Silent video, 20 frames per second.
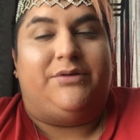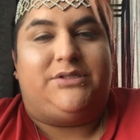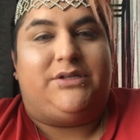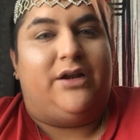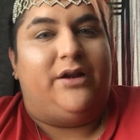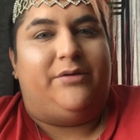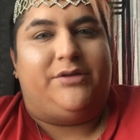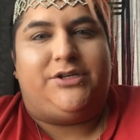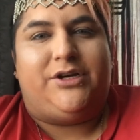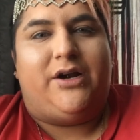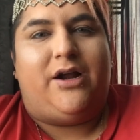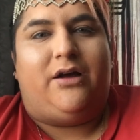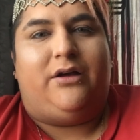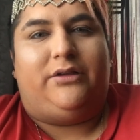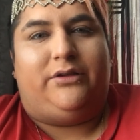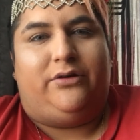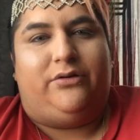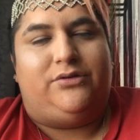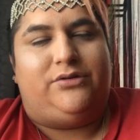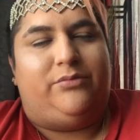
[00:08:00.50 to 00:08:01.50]
turn out a
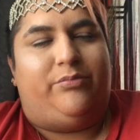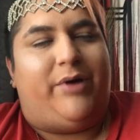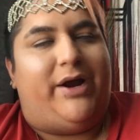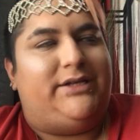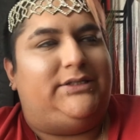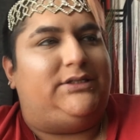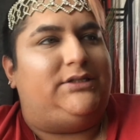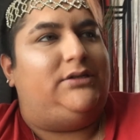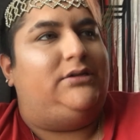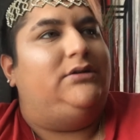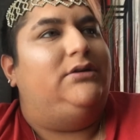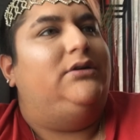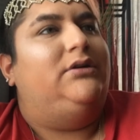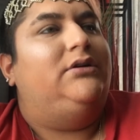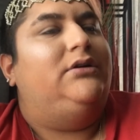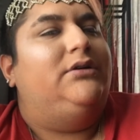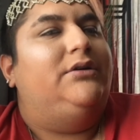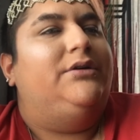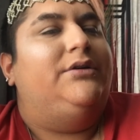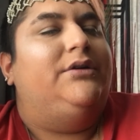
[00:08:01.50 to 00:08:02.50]
little too pricey.
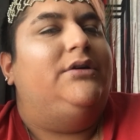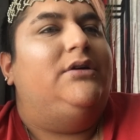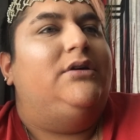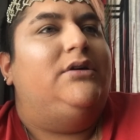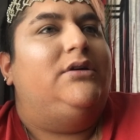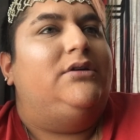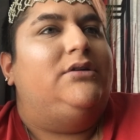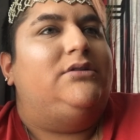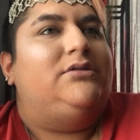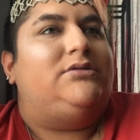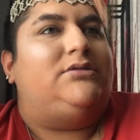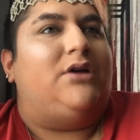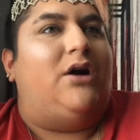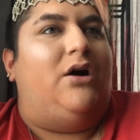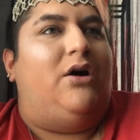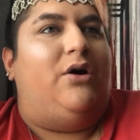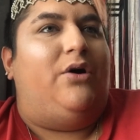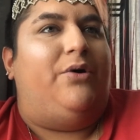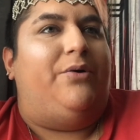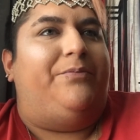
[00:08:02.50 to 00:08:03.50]

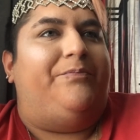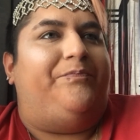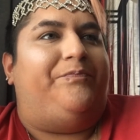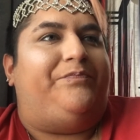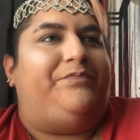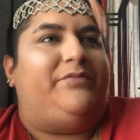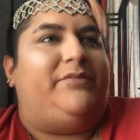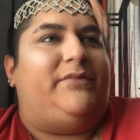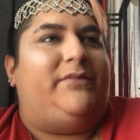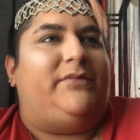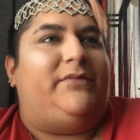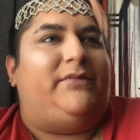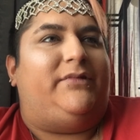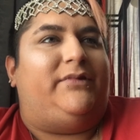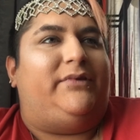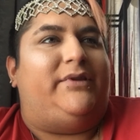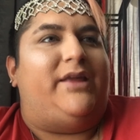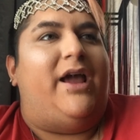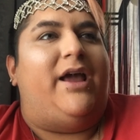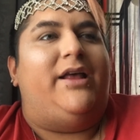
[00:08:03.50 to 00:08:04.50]
So
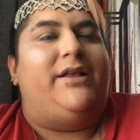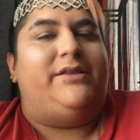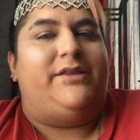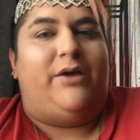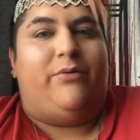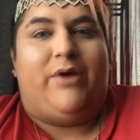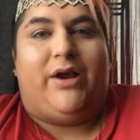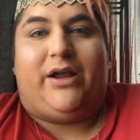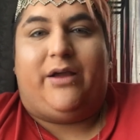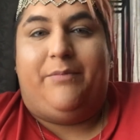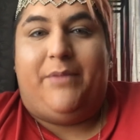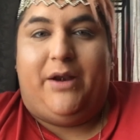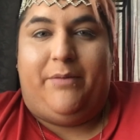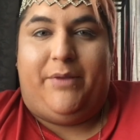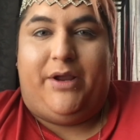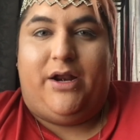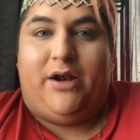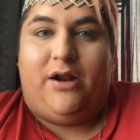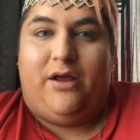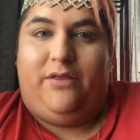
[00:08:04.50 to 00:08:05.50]
they recommend me
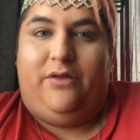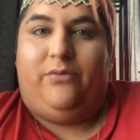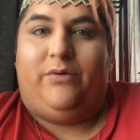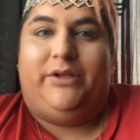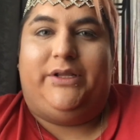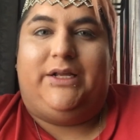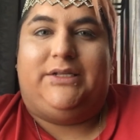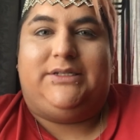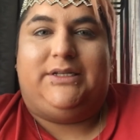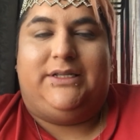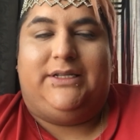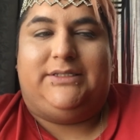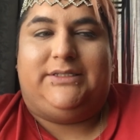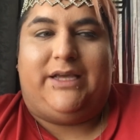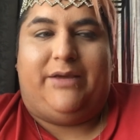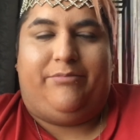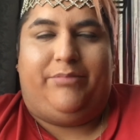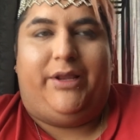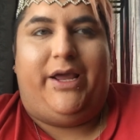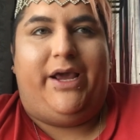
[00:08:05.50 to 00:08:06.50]
another one that's in the
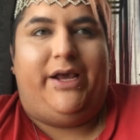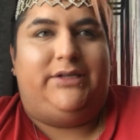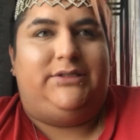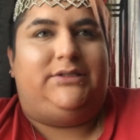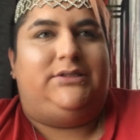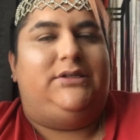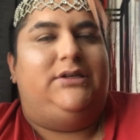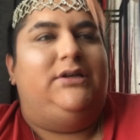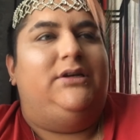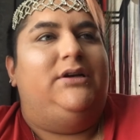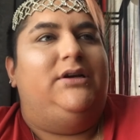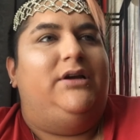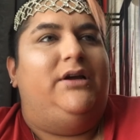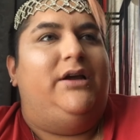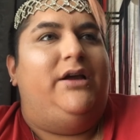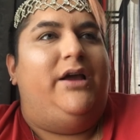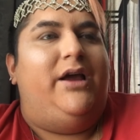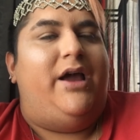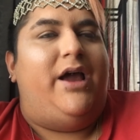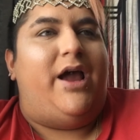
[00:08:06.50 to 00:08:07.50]
same place,
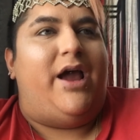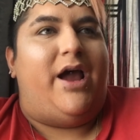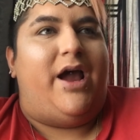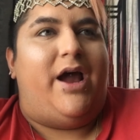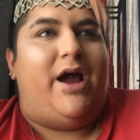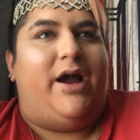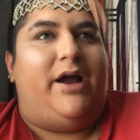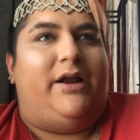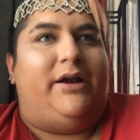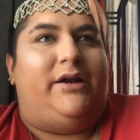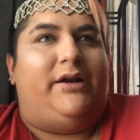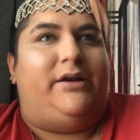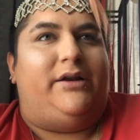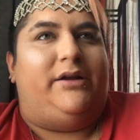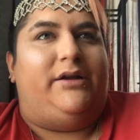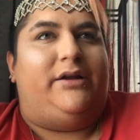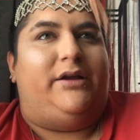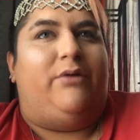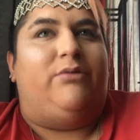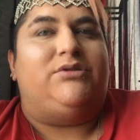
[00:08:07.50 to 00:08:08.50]
and
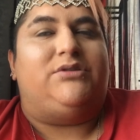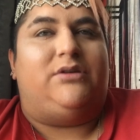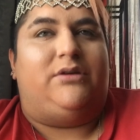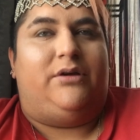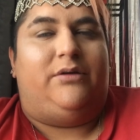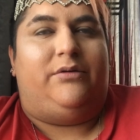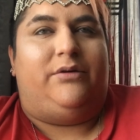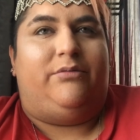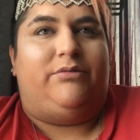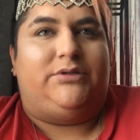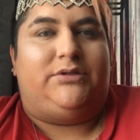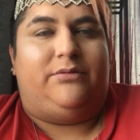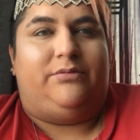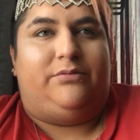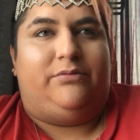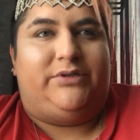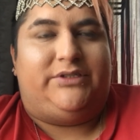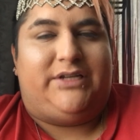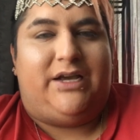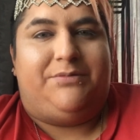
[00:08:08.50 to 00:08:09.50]
it was a
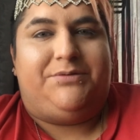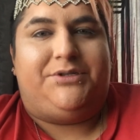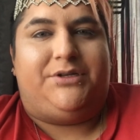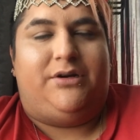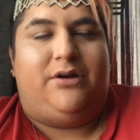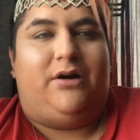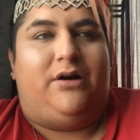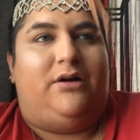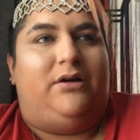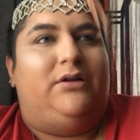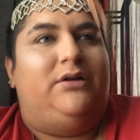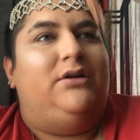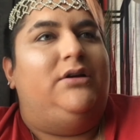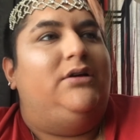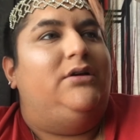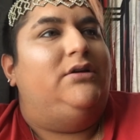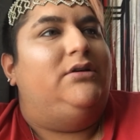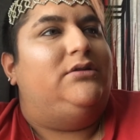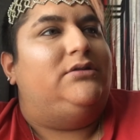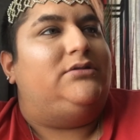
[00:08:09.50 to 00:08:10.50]
reception hall.
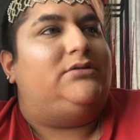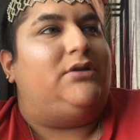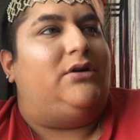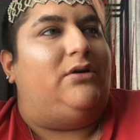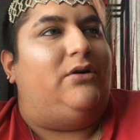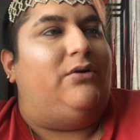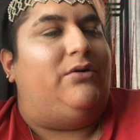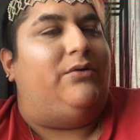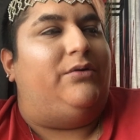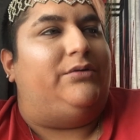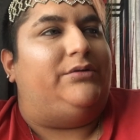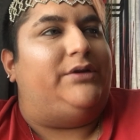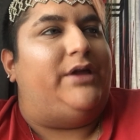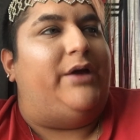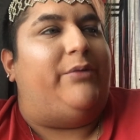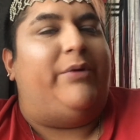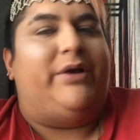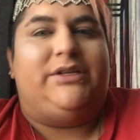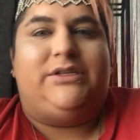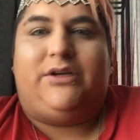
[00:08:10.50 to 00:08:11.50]
So they
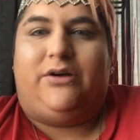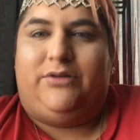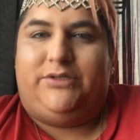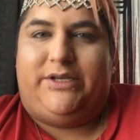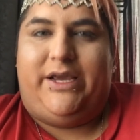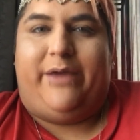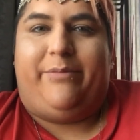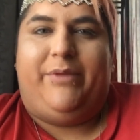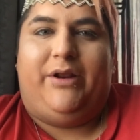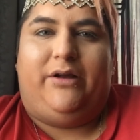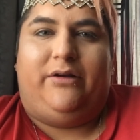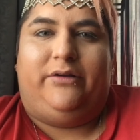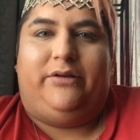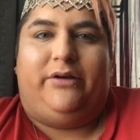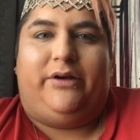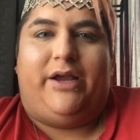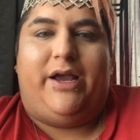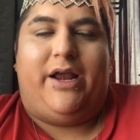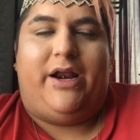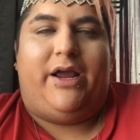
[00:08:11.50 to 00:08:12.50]
went to go take me to go
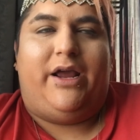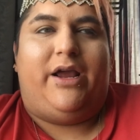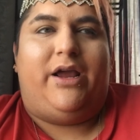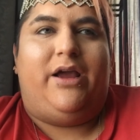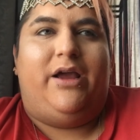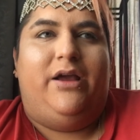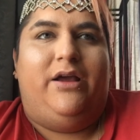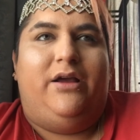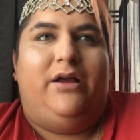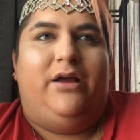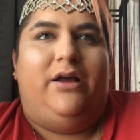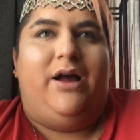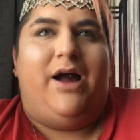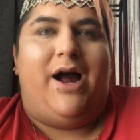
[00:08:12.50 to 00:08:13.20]
look at it. I